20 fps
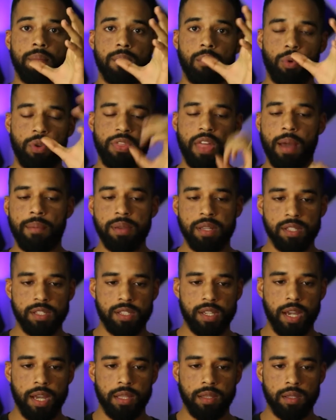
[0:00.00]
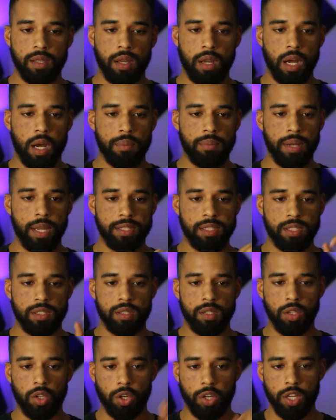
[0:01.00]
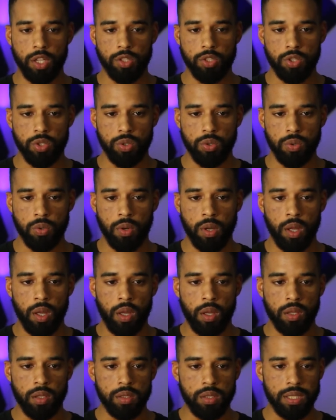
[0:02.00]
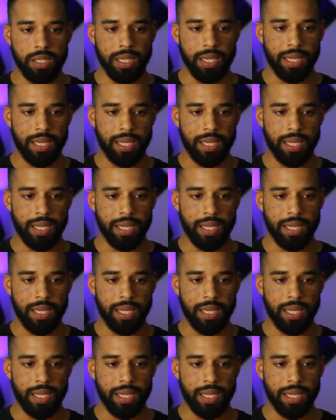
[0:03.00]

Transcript: with that being said, let's look into the